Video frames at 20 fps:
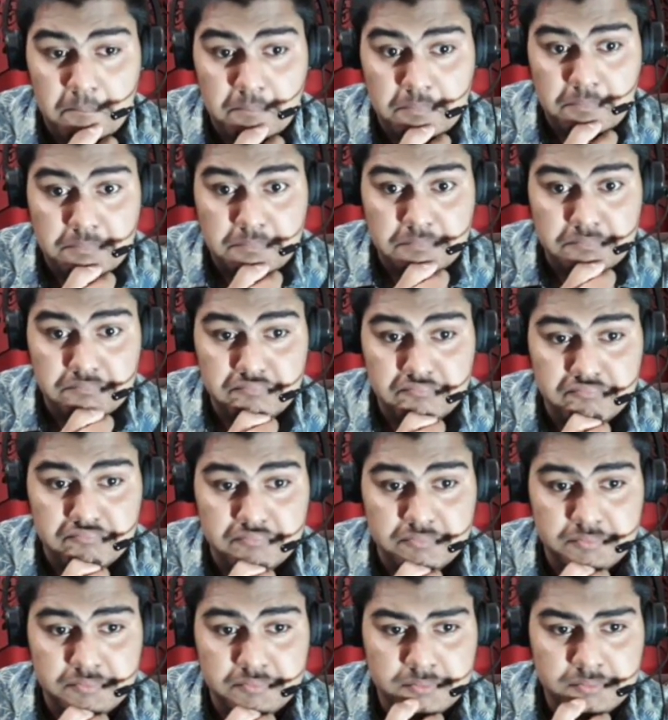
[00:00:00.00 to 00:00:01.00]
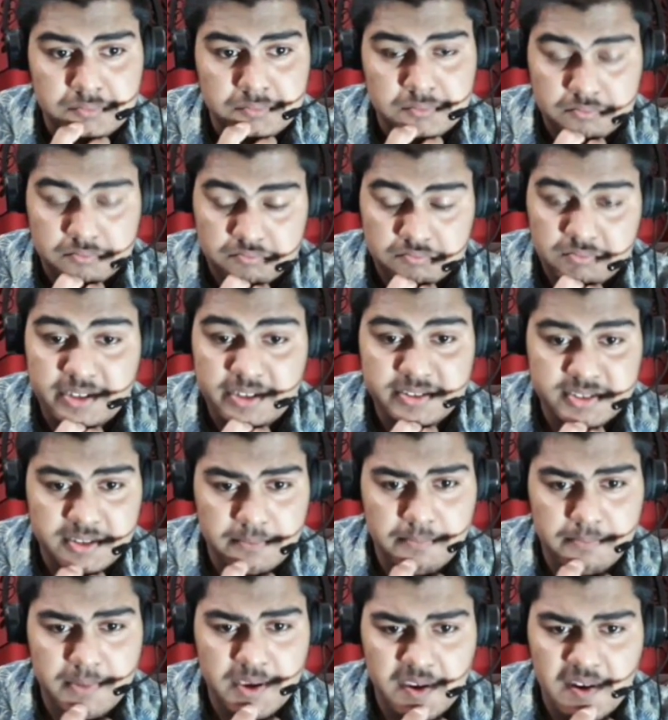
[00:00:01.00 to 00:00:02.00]
In the city of Terek. That is some
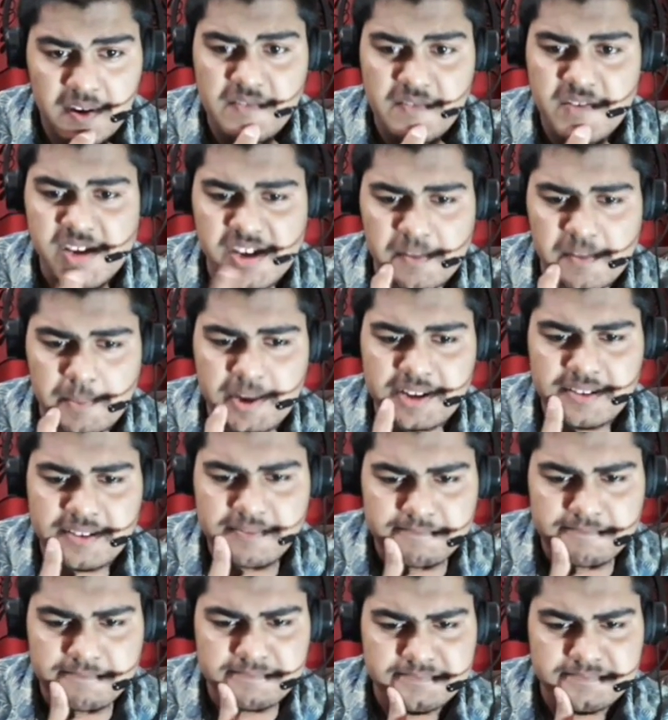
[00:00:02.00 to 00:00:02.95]
big area, man. This is